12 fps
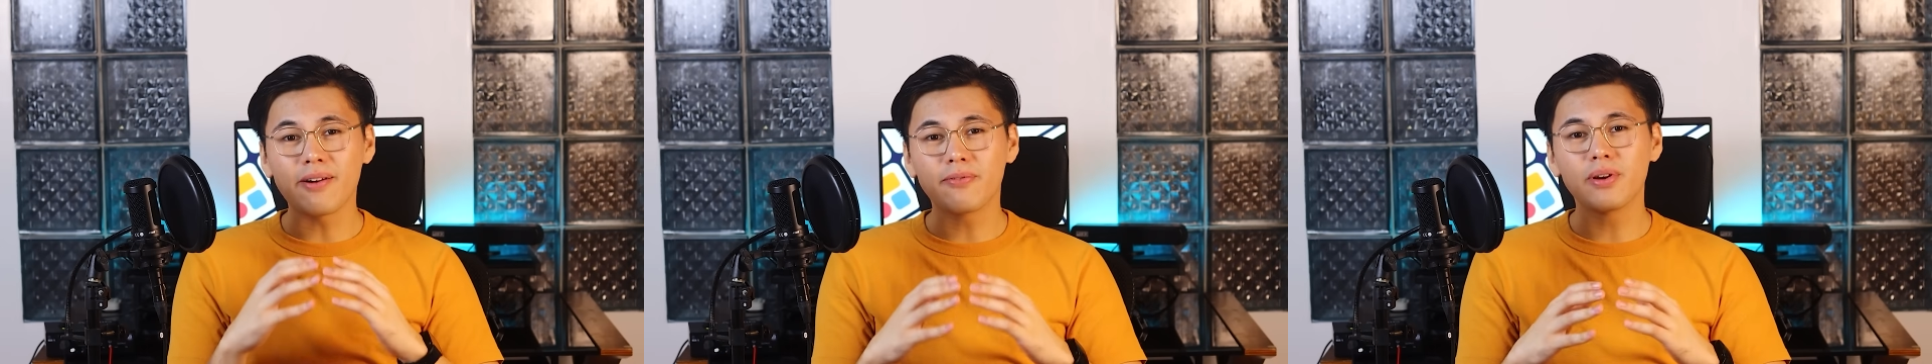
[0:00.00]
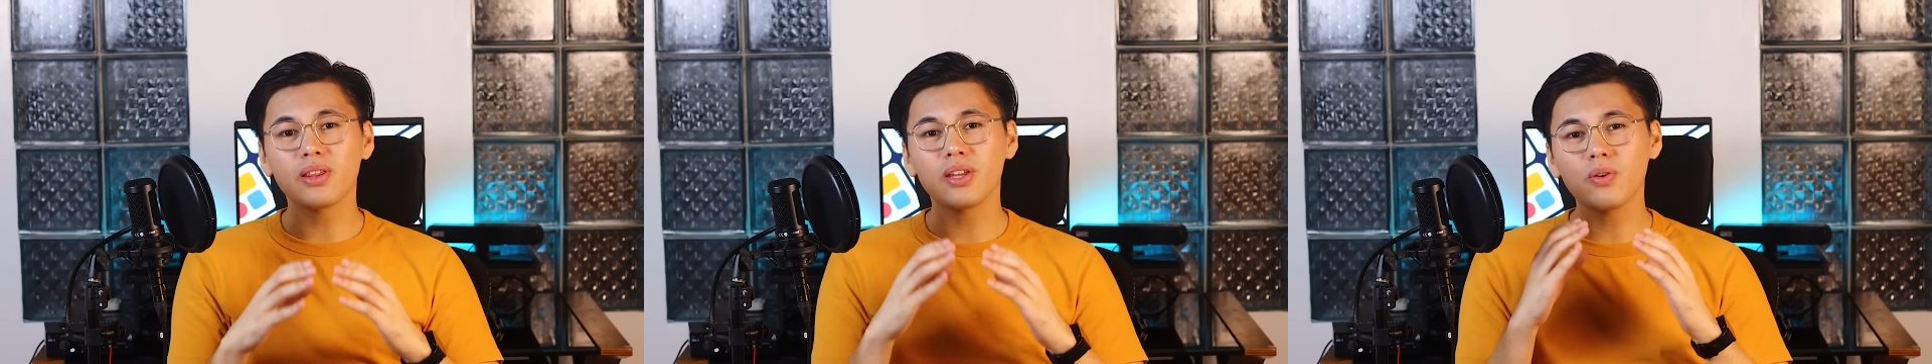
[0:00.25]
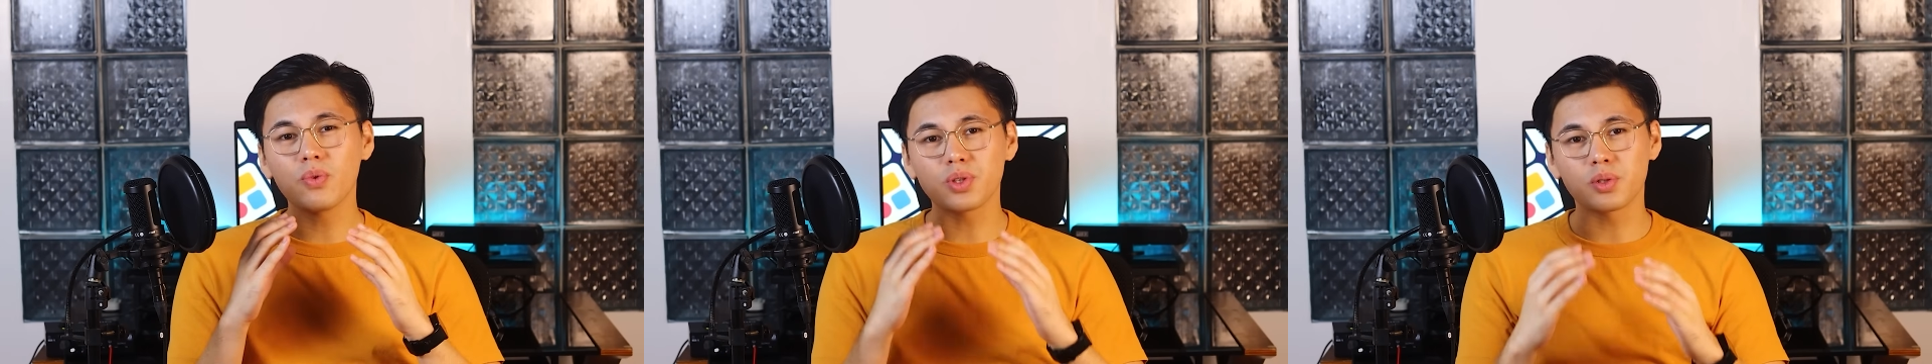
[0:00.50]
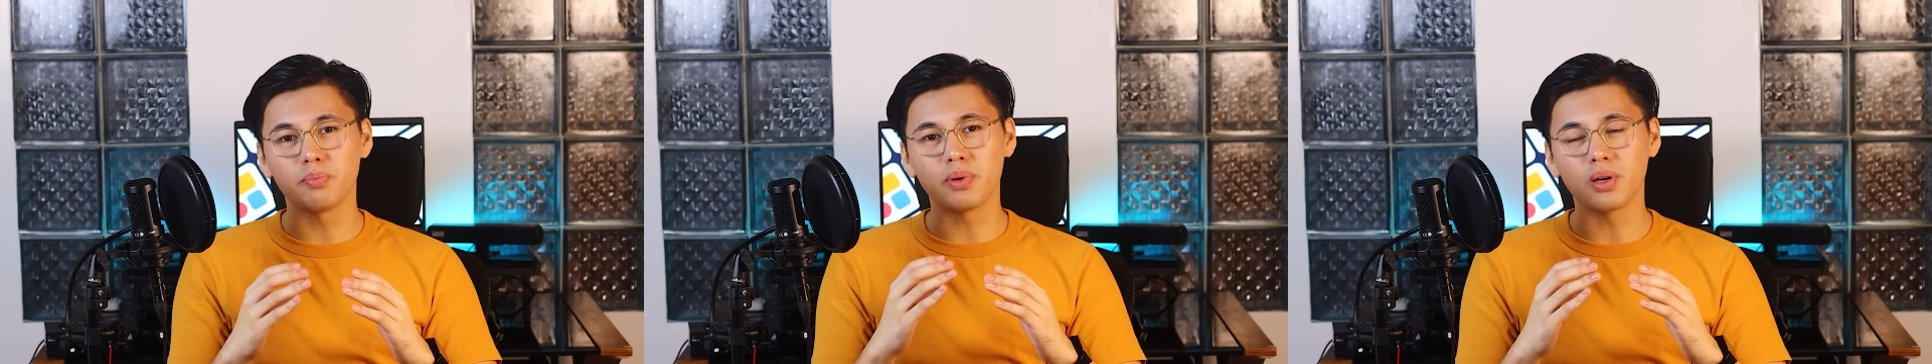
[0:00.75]
everything
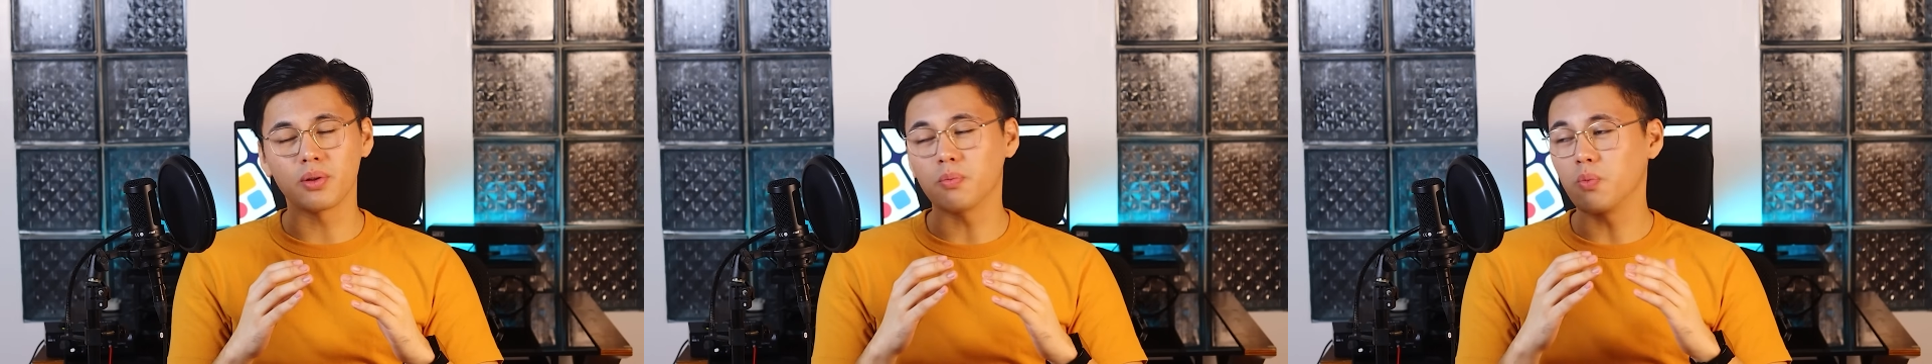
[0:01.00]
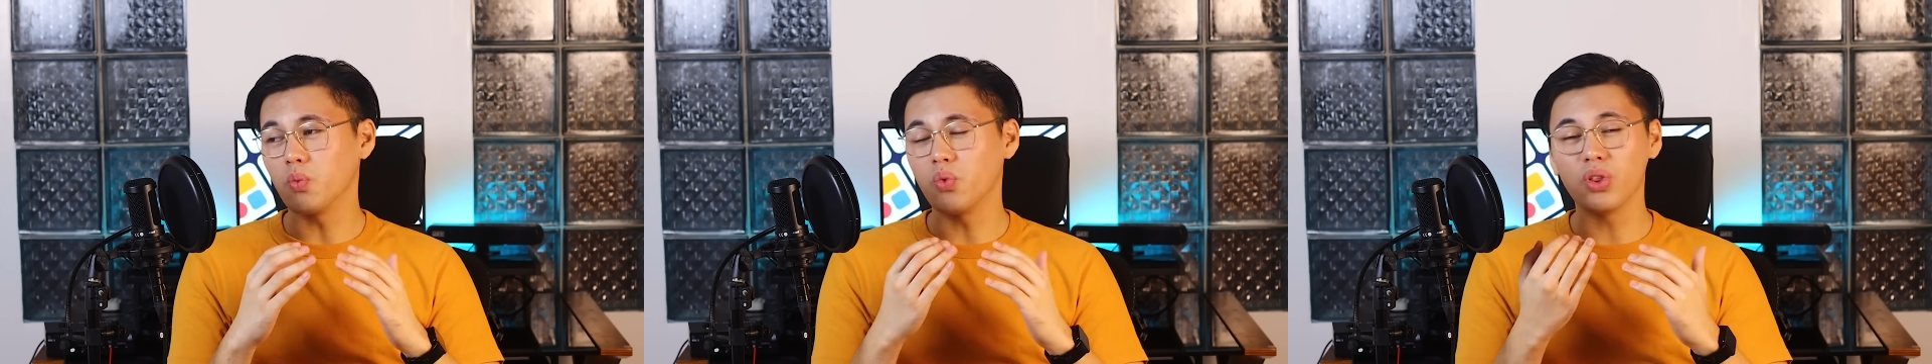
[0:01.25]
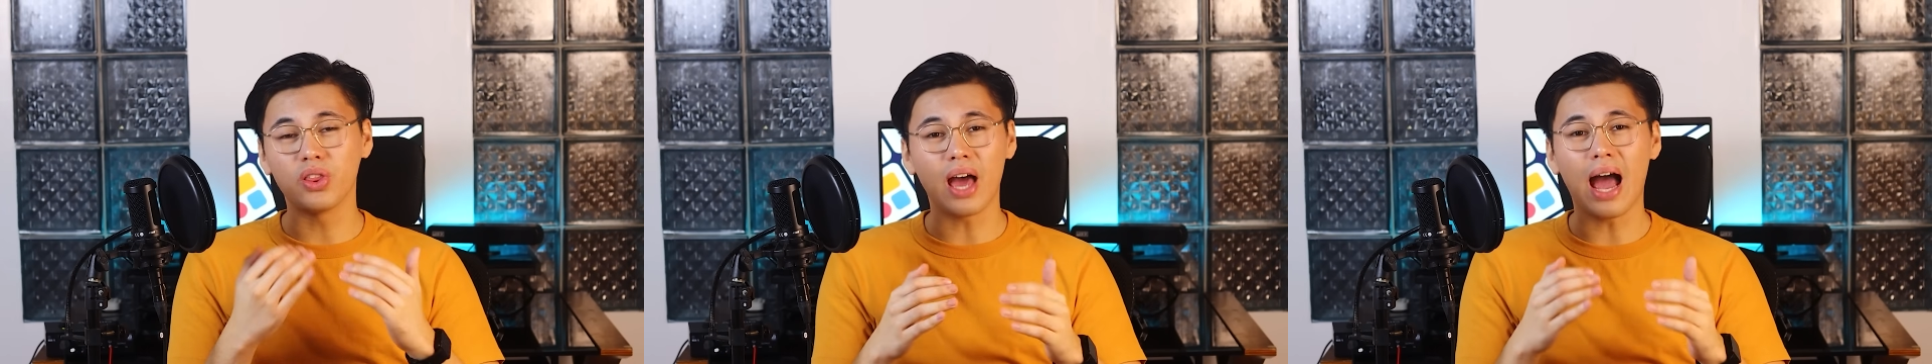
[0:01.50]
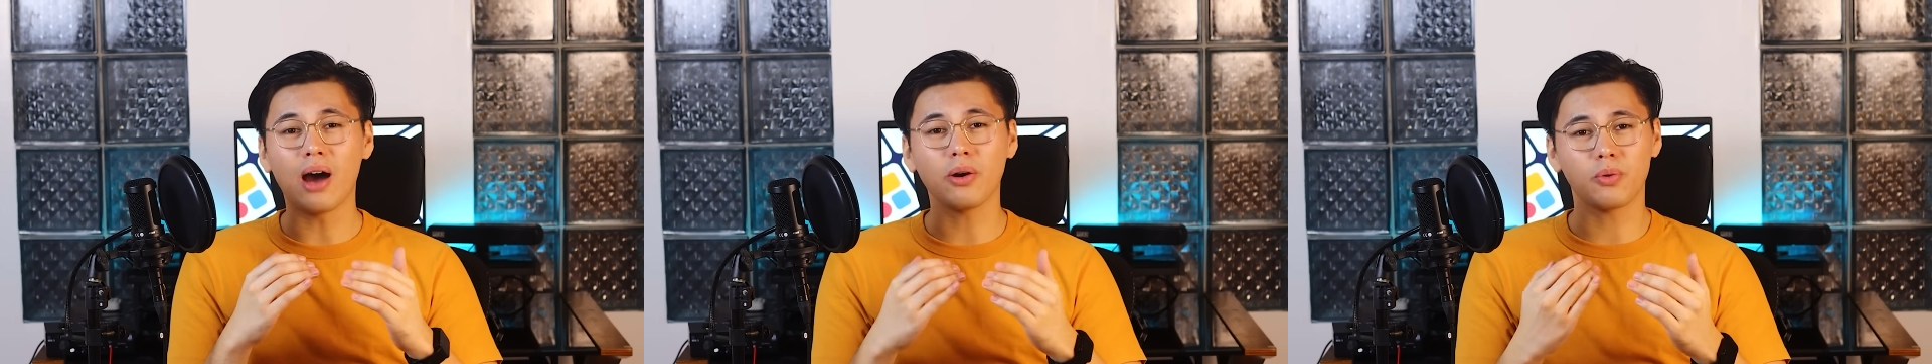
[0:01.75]
was built
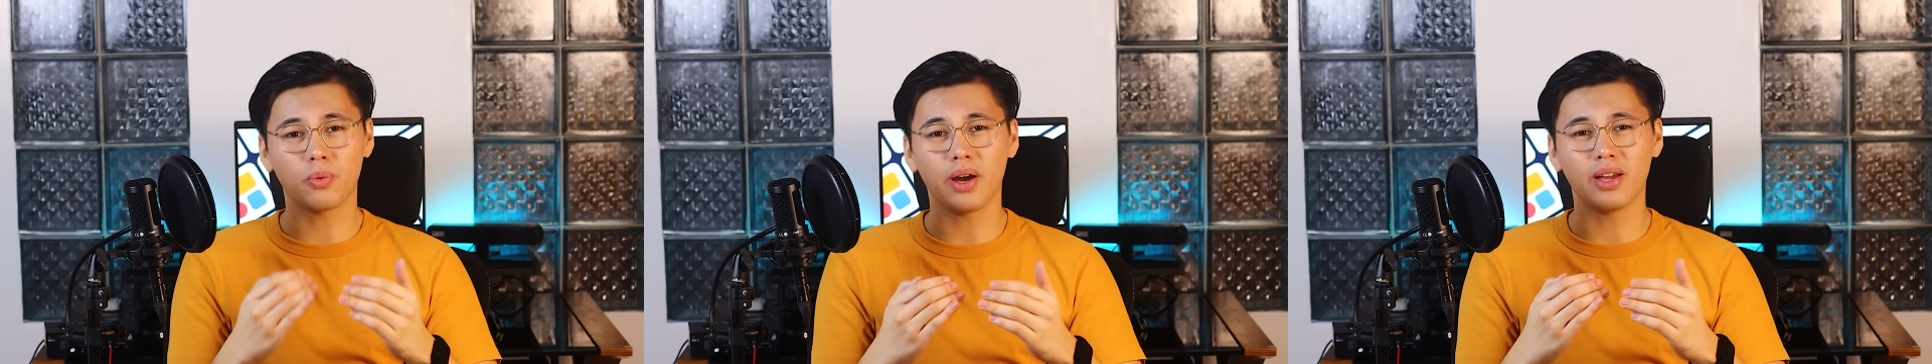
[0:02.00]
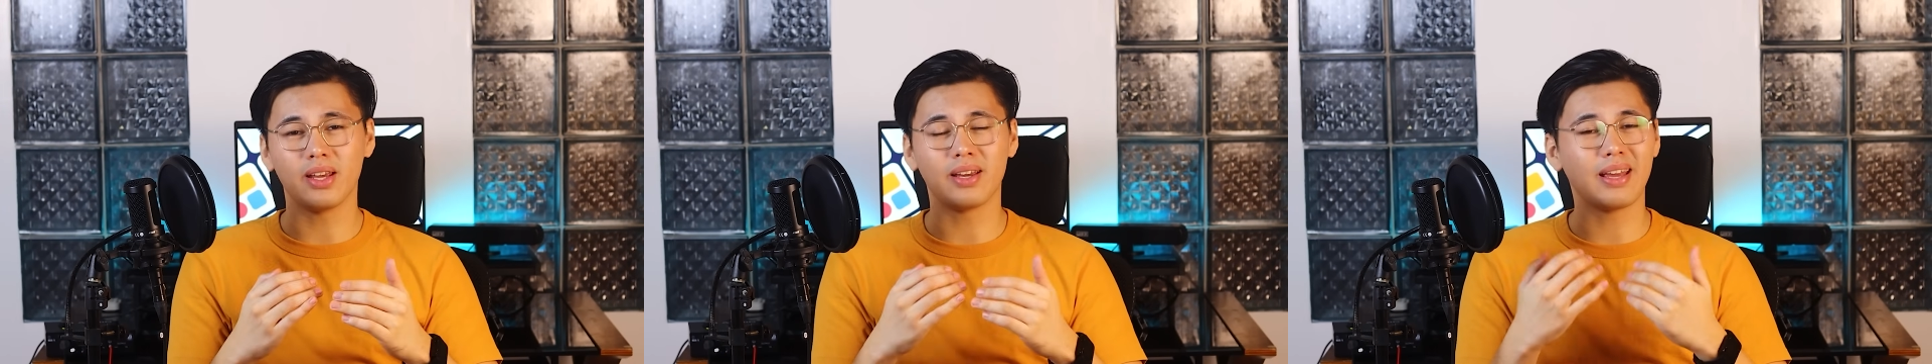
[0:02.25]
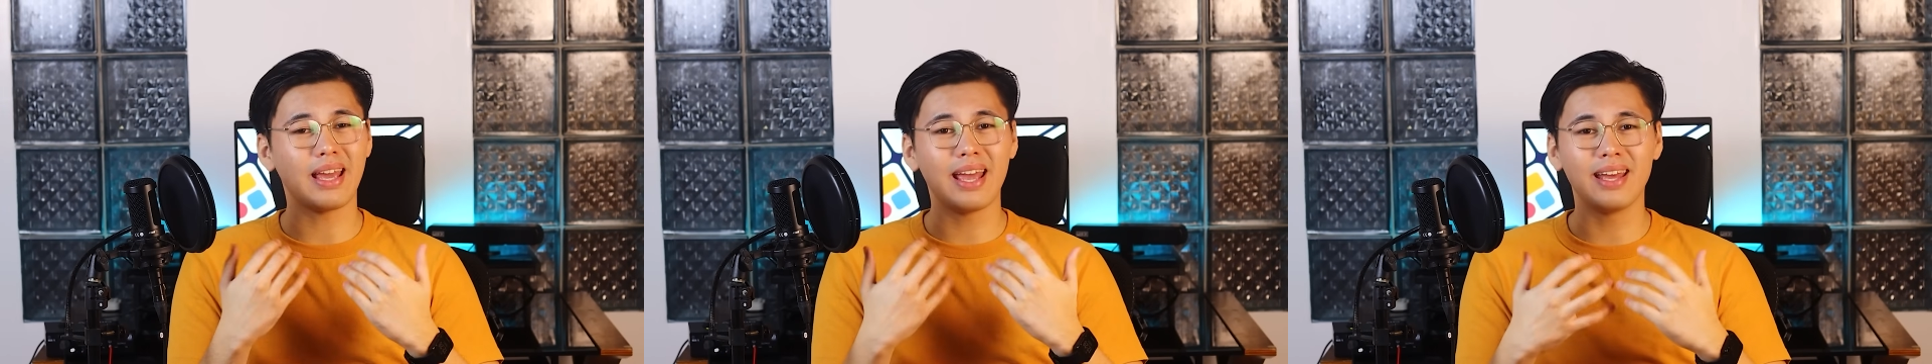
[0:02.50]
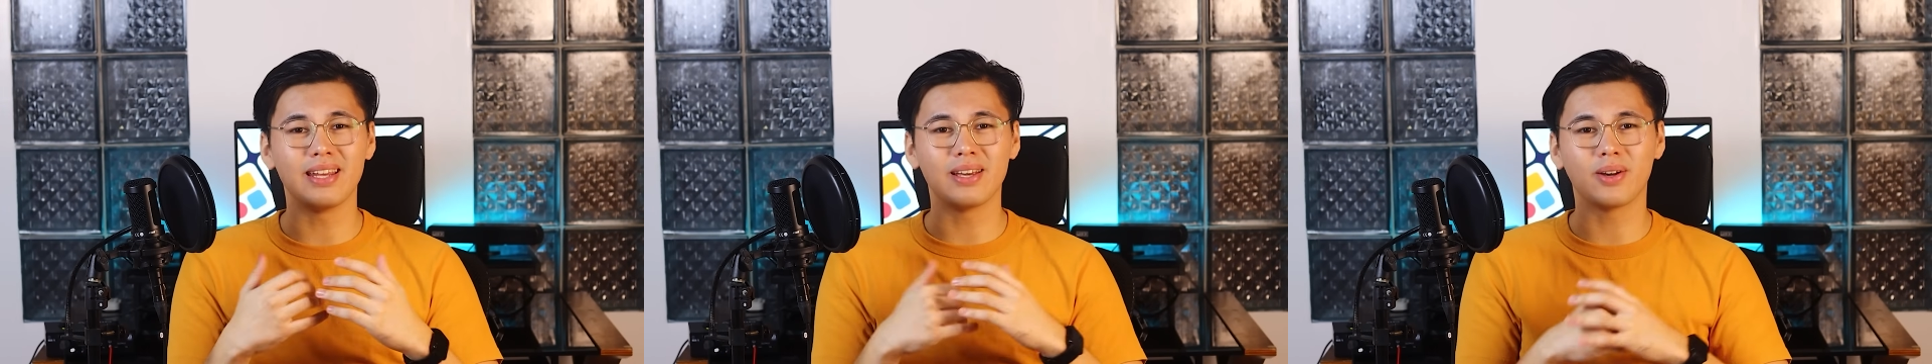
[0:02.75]
without writing
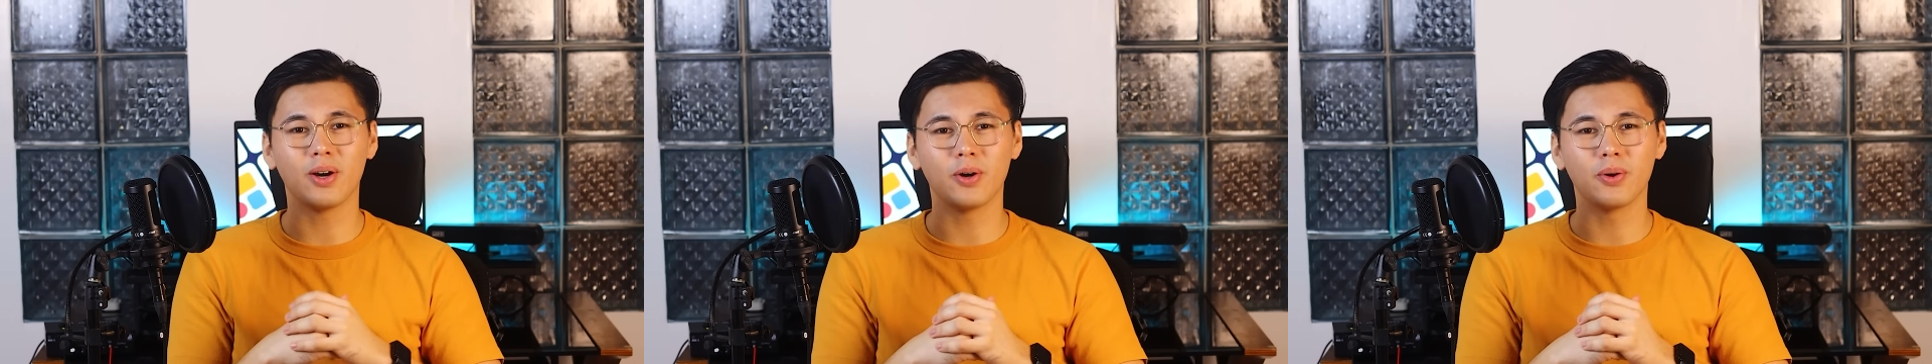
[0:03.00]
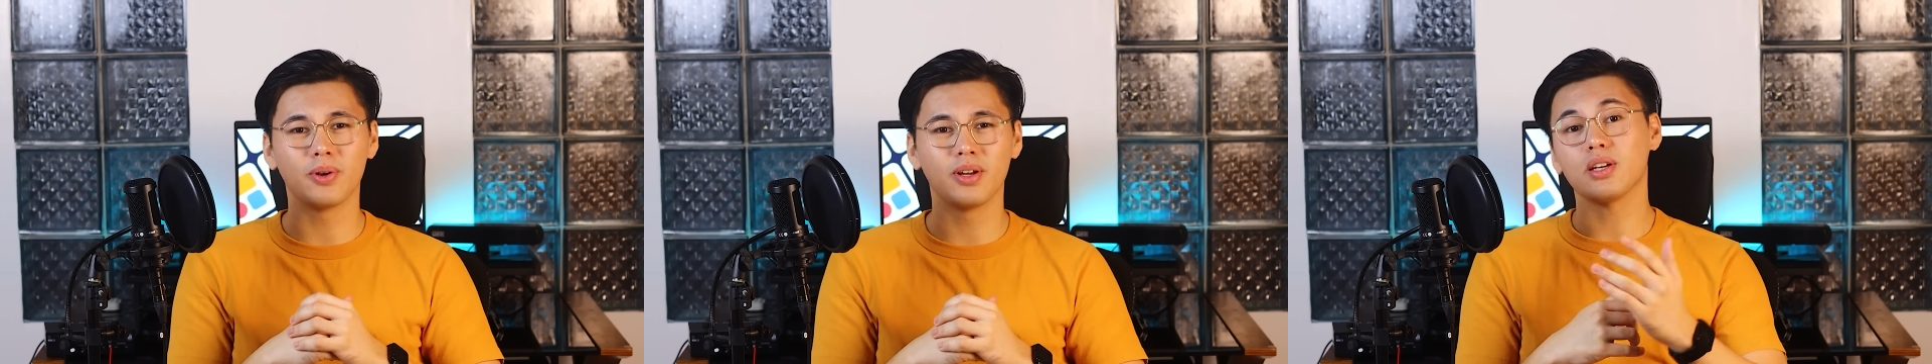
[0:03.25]
any code.